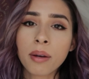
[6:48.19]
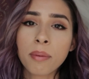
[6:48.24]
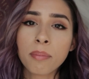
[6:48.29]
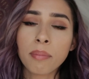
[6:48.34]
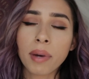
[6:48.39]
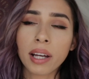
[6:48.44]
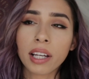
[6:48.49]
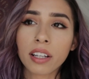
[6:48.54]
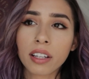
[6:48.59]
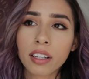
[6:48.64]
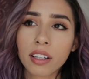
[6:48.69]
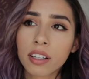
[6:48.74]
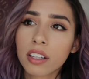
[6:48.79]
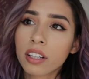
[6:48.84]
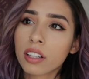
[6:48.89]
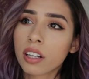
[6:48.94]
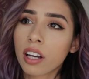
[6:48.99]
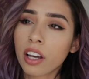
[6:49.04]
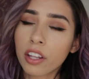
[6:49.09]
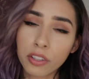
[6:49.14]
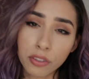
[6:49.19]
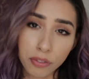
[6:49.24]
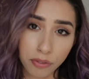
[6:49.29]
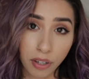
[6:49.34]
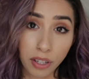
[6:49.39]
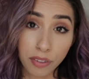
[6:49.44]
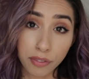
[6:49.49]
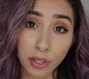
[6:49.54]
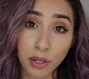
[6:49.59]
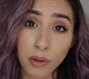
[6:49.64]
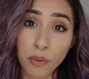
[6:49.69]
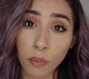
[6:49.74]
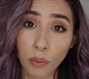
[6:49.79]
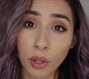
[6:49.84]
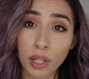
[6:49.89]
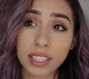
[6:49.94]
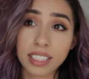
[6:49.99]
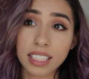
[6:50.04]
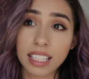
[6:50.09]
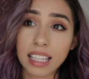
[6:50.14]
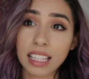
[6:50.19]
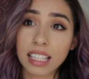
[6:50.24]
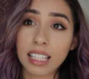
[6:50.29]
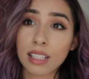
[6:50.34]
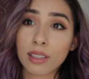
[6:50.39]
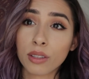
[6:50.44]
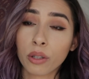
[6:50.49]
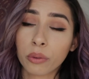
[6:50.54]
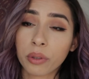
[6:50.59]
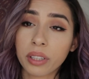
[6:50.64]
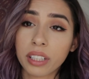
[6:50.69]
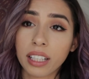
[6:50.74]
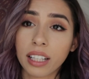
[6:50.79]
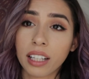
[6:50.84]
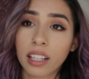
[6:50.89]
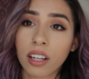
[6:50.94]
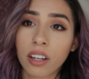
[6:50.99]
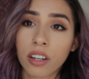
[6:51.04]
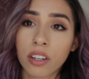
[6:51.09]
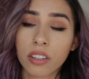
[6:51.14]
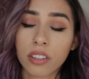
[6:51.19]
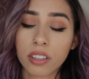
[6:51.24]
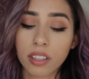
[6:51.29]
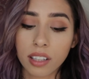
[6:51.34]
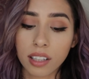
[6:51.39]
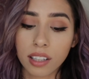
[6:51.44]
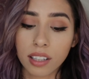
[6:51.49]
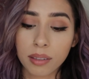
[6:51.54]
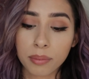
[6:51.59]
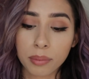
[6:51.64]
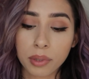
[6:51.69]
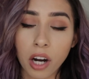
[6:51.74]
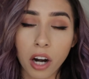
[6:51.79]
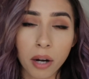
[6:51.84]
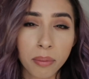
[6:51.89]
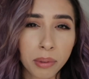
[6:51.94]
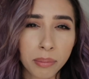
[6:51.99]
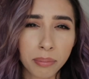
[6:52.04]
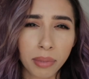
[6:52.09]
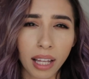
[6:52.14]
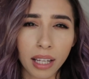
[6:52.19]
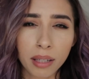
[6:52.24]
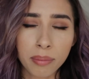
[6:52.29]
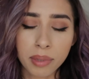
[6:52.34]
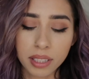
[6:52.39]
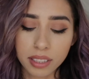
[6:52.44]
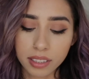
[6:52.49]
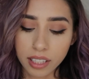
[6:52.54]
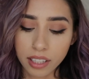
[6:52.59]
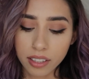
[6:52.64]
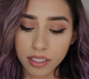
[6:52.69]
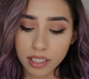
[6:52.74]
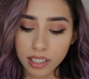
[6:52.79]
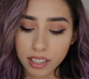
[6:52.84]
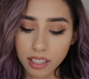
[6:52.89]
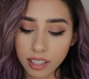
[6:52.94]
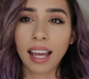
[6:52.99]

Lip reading: My other favorite was the L'Oreal Carbon Black Mascara,